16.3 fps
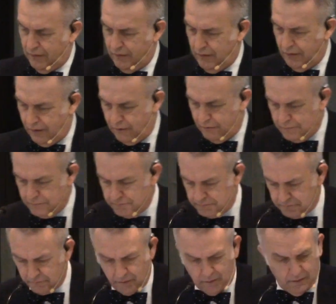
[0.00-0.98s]
Now,
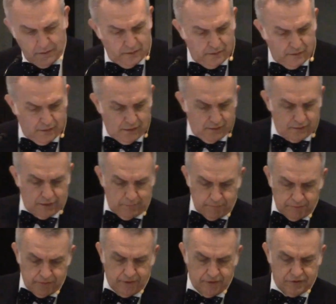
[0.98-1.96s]
a
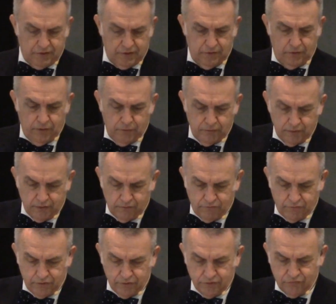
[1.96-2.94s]
couple of things to note.
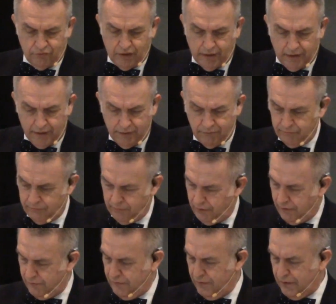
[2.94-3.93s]
In verse 5,
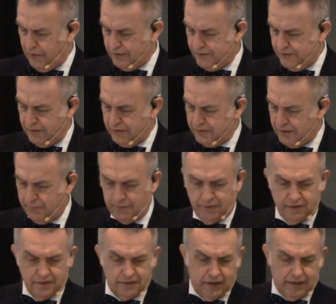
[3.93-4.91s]
and I think I said some
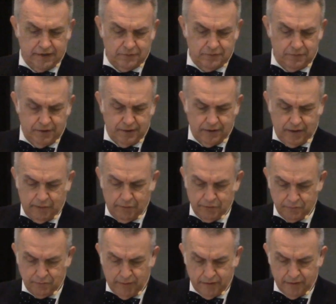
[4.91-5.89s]
of this last week. I
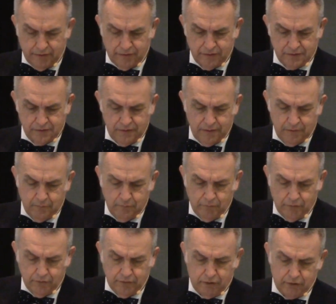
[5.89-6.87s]
was writing this,
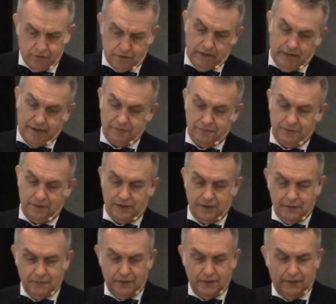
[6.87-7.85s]
last
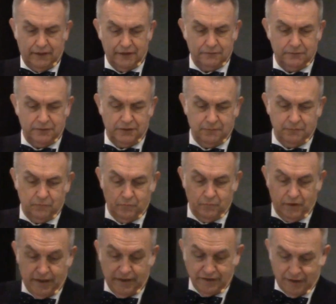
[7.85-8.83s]
time I
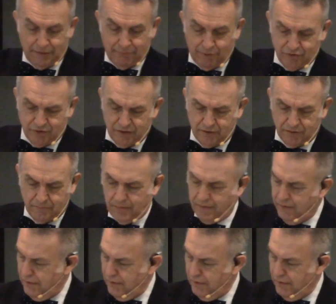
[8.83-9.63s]
was here.